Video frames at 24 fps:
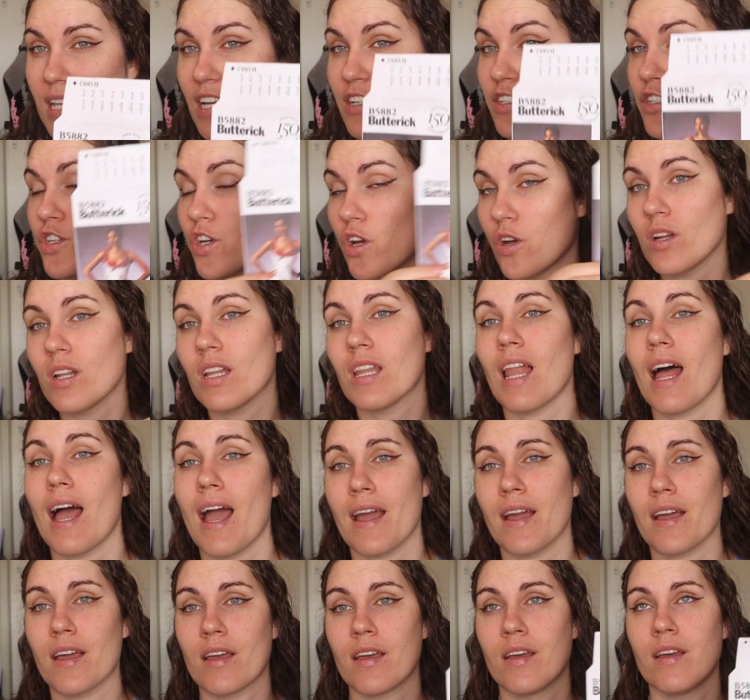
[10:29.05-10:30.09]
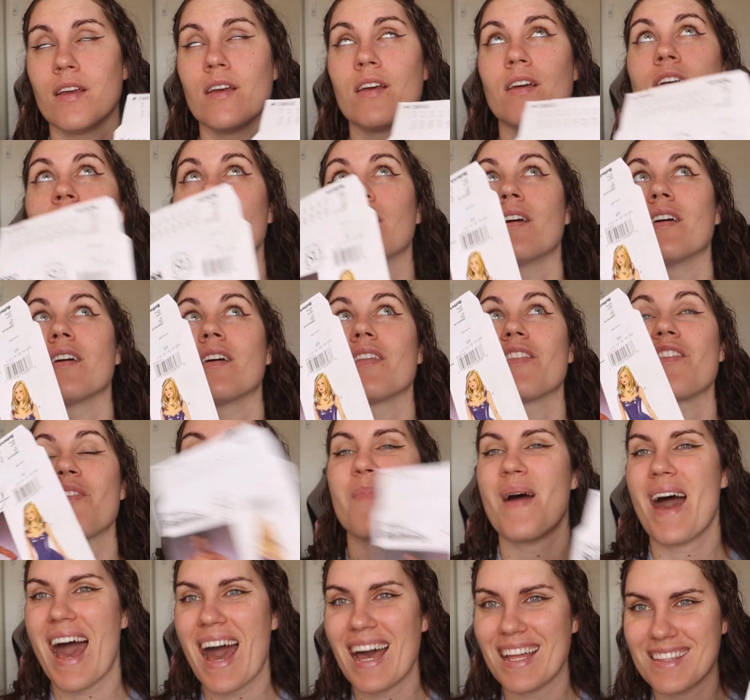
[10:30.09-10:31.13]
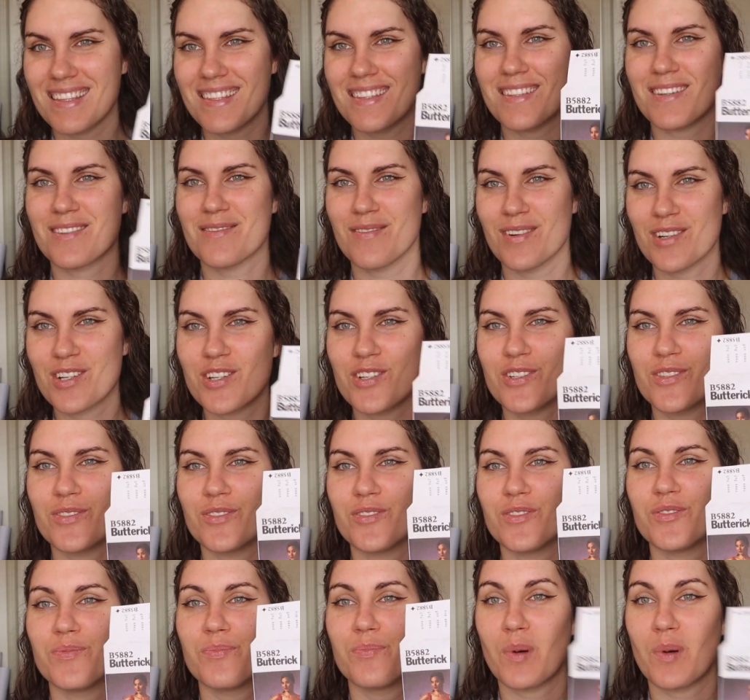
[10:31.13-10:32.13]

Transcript: I don't like the pattern's original